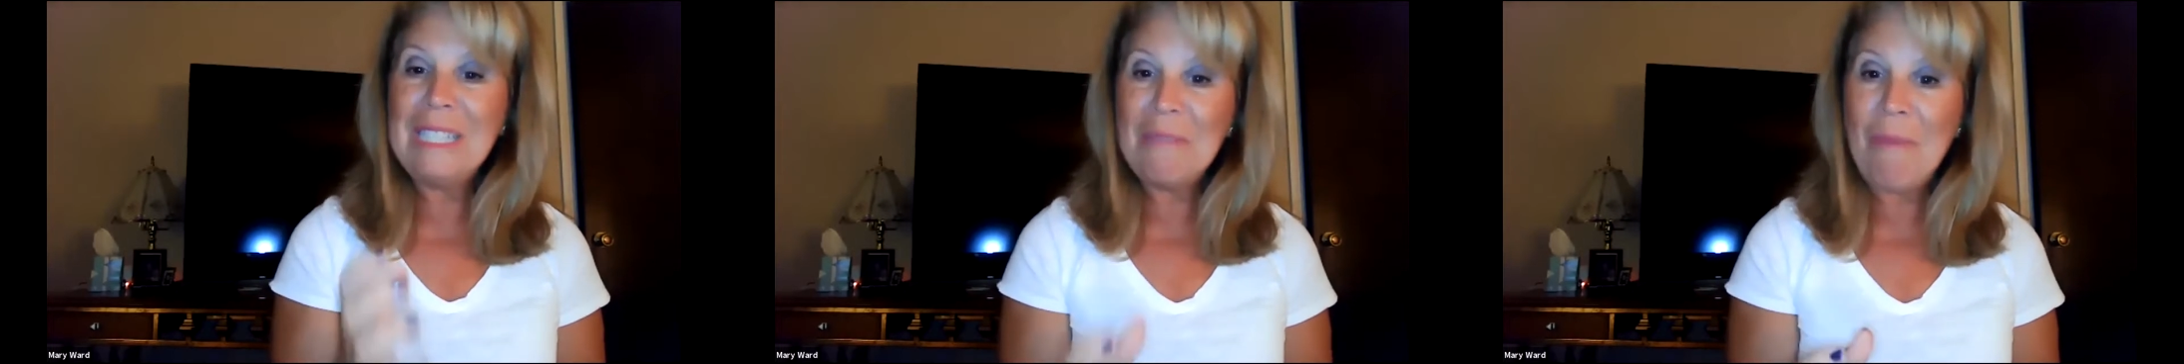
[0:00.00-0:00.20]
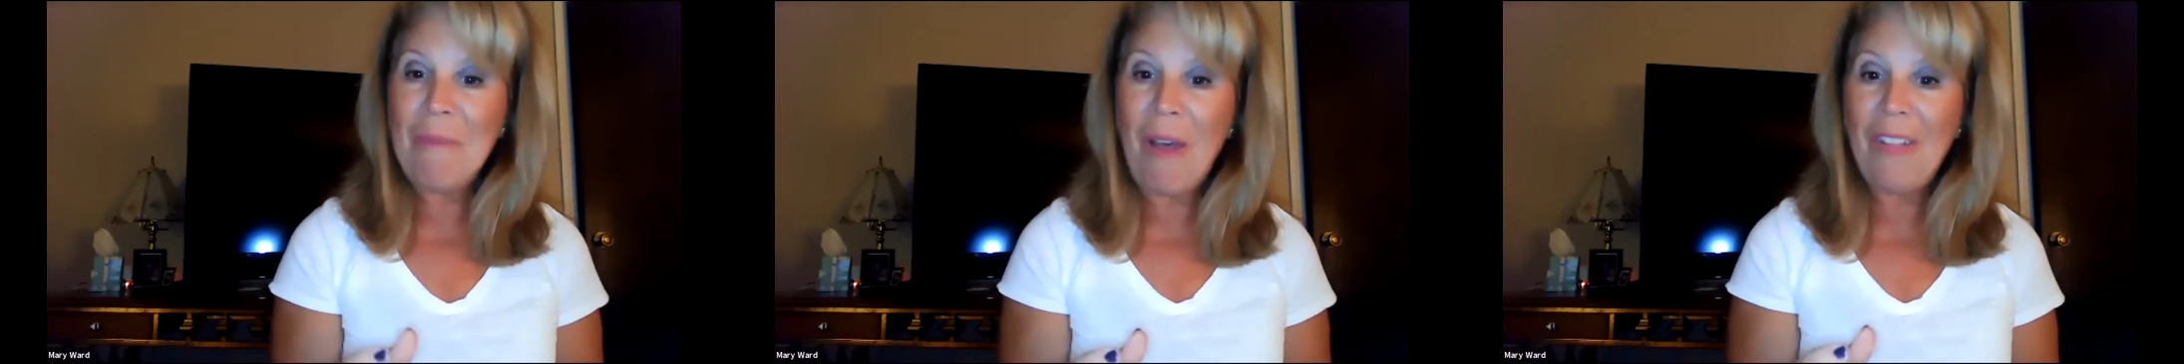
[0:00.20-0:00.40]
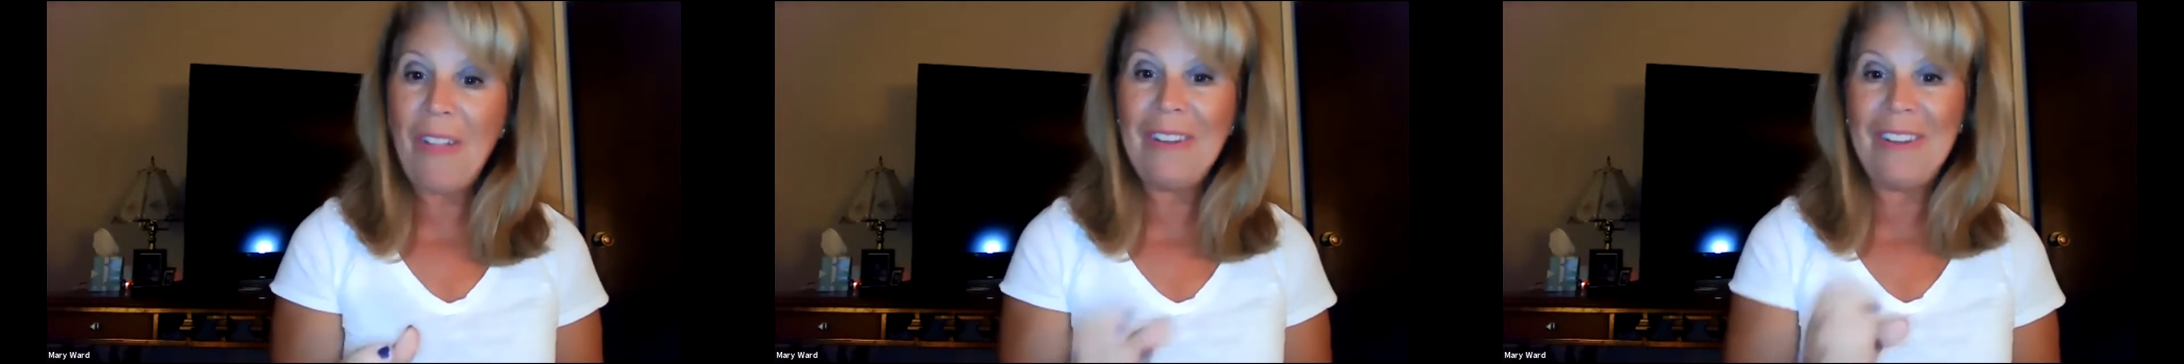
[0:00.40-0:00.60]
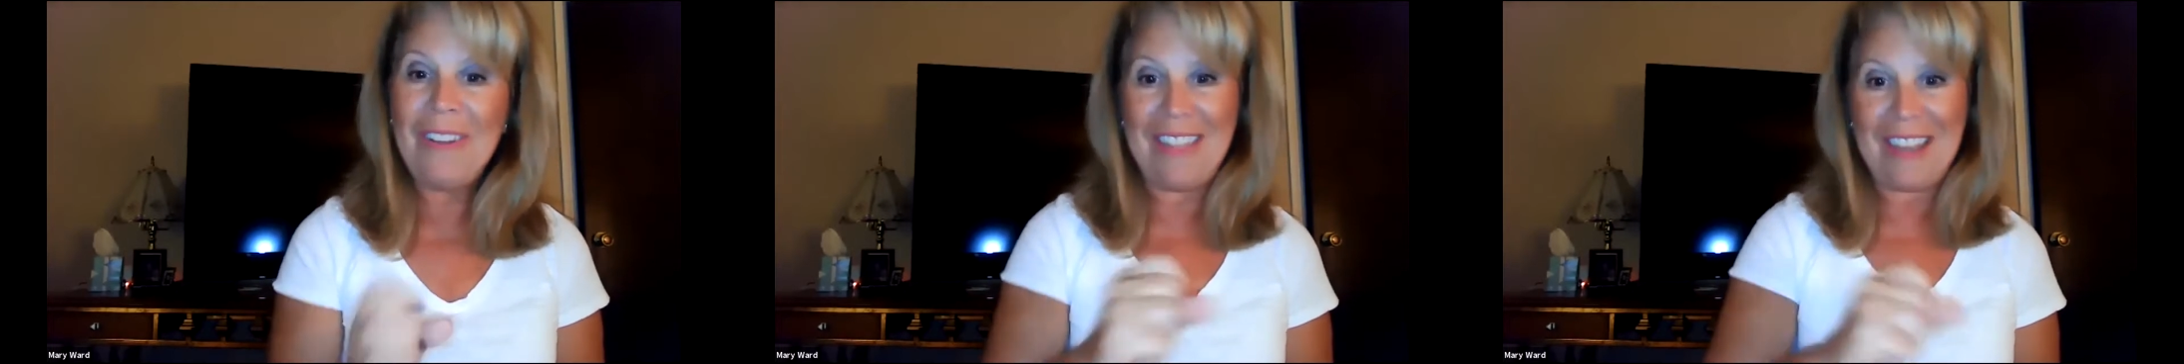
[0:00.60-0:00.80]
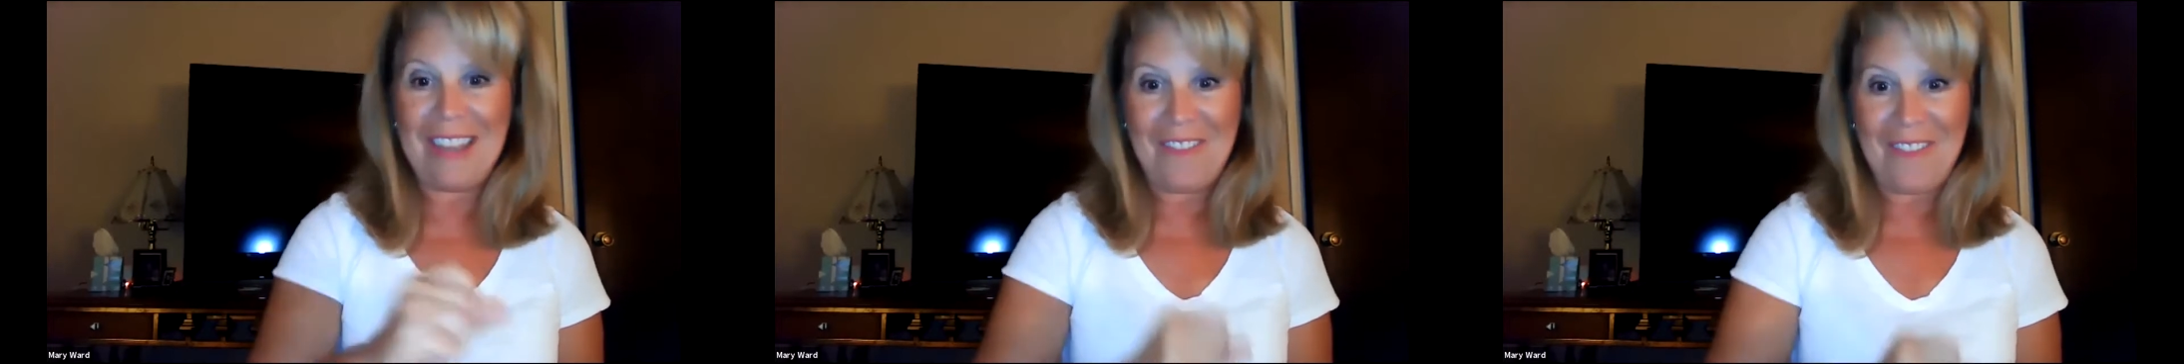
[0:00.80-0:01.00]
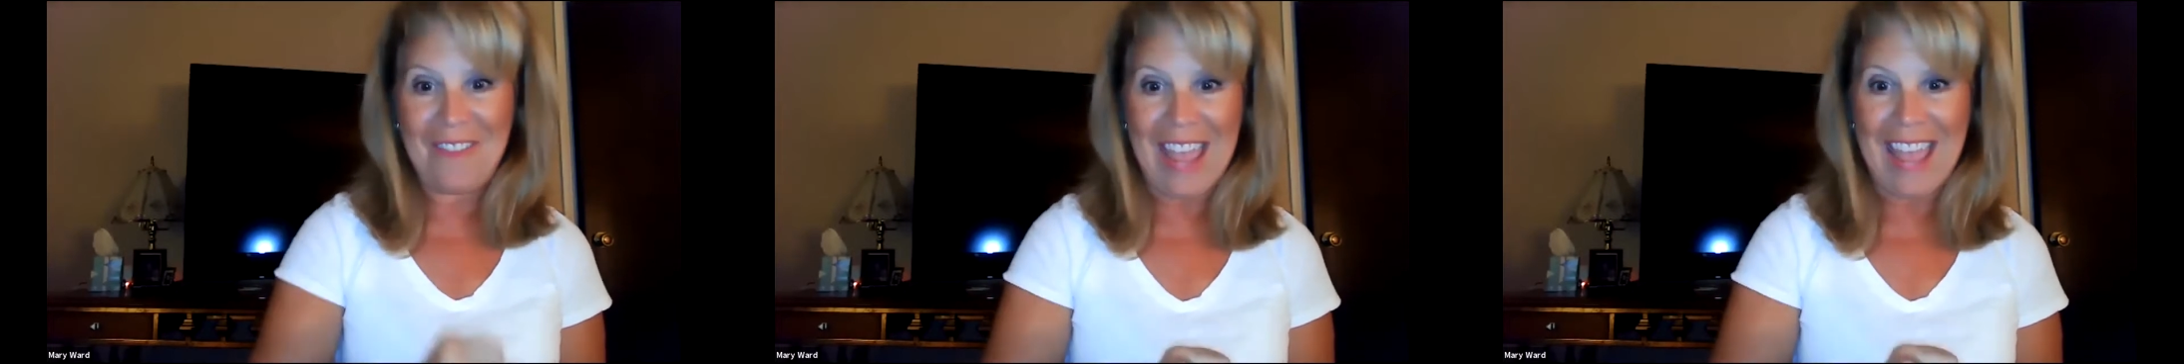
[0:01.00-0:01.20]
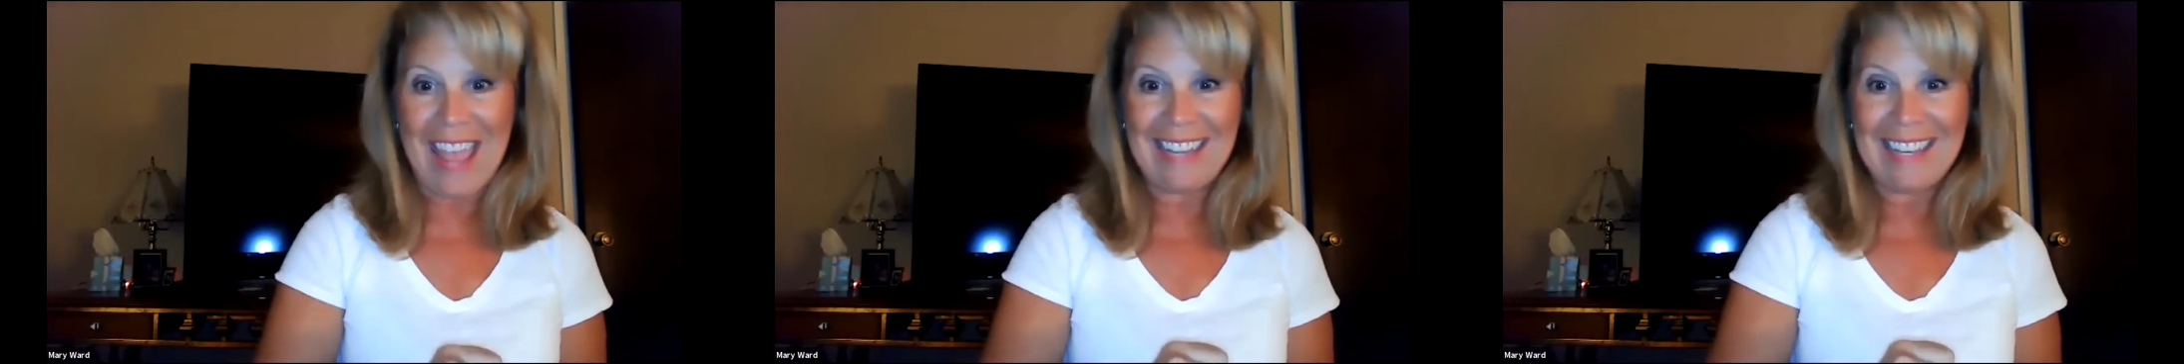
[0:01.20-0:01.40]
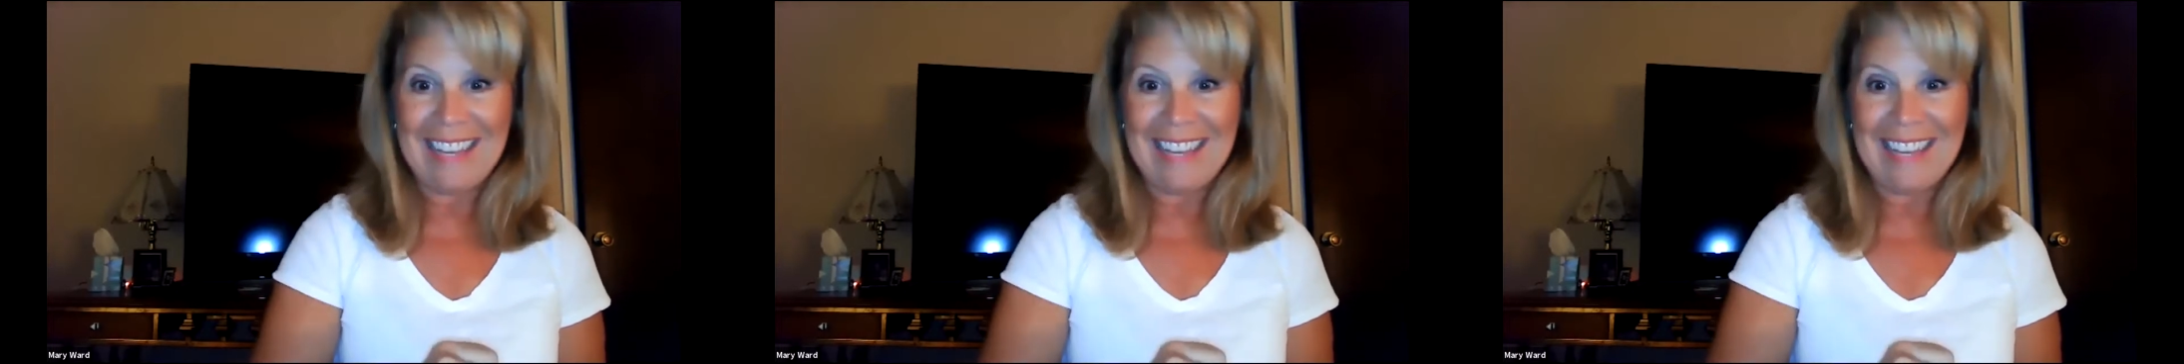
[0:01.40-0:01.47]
smaller than fat.